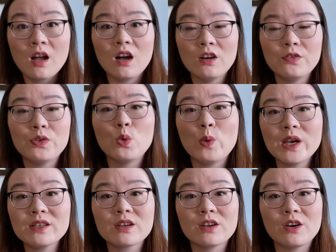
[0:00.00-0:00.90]
A few
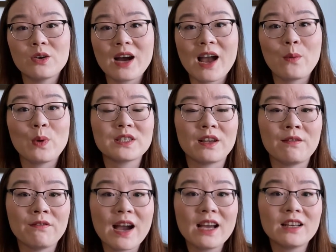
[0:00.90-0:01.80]
weeks ago, I was
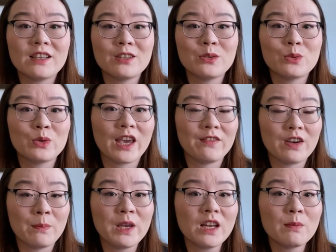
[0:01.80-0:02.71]
invited to give a
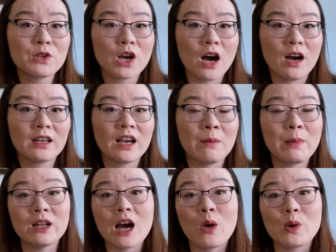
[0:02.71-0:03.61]
meetup talk
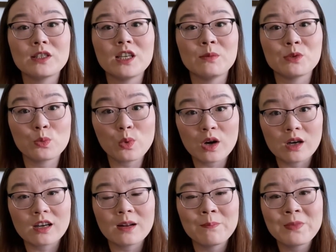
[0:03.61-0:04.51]
about our team's
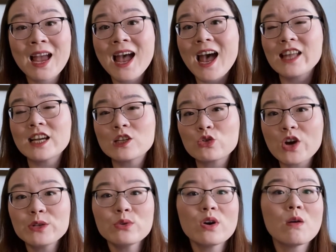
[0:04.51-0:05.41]
work, and I
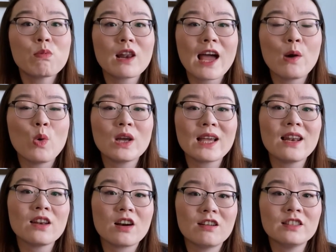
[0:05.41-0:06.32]
tried to apply what I
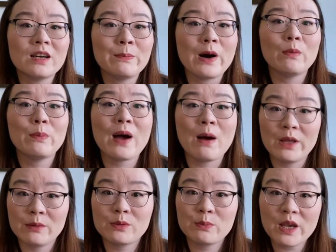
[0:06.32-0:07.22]
learned about
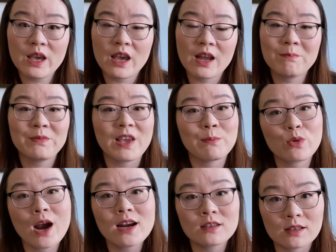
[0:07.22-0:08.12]
public speaking in
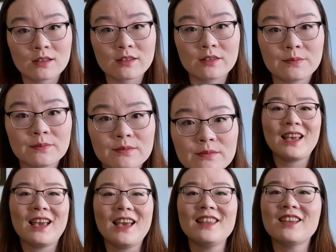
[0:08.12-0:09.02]
practice.
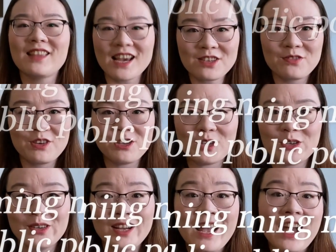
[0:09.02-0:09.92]
In the next
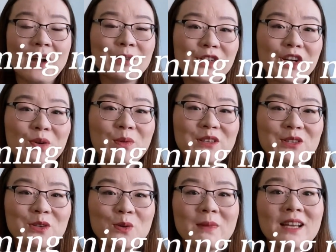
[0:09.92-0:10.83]
video, I'll share with
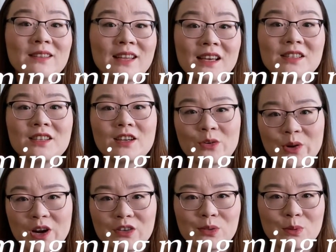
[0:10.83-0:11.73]
you my next
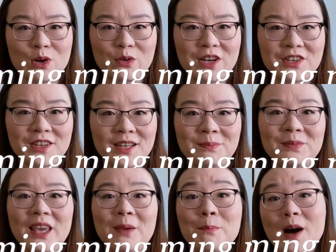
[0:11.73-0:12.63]
career exploration
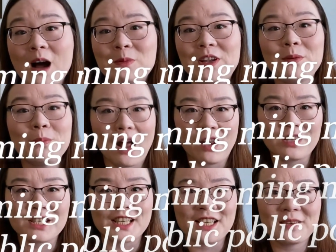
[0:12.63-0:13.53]
in public
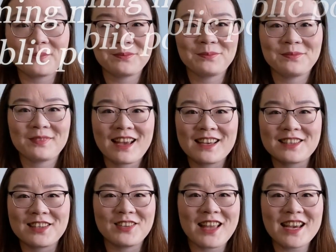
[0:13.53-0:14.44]
policy.
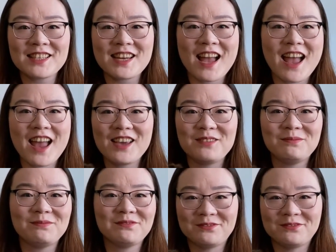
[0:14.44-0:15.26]
See you next time!